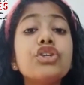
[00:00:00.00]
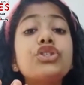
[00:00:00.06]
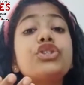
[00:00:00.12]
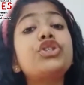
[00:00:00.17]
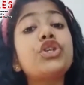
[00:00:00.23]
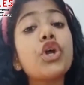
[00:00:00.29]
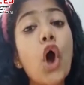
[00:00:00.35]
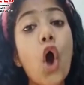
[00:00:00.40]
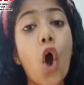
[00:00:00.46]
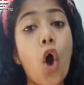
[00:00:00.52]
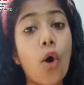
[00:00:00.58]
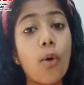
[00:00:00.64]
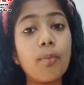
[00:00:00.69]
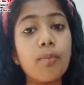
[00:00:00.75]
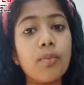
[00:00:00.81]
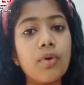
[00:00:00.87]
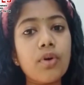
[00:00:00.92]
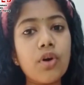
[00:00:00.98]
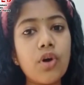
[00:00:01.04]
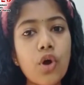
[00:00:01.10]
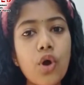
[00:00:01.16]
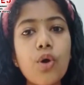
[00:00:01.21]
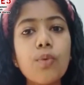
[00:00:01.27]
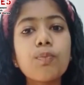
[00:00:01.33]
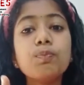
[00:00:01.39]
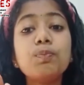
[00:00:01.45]
Storm,
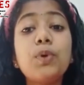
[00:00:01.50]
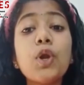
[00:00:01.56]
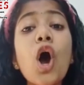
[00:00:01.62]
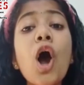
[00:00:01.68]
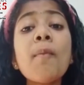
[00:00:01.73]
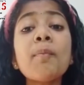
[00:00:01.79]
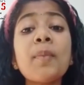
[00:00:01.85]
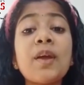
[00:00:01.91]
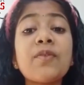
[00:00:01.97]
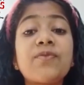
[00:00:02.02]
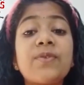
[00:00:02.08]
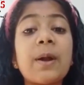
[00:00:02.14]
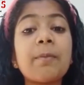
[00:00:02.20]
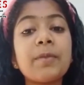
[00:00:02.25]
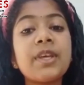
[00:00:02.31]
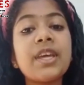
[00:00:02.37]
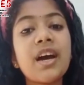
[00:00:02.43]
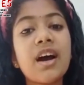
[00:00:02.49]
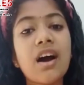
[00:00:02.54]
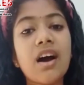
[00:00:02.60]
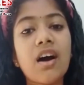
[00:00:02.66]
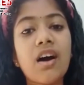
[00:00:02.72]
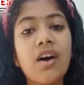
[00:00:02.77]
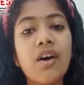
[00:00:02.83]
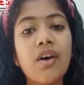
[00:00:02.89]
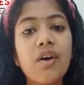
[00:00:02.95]
blow me from
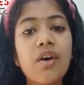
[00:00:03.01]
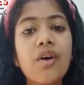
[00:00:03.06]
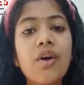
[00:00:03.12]
here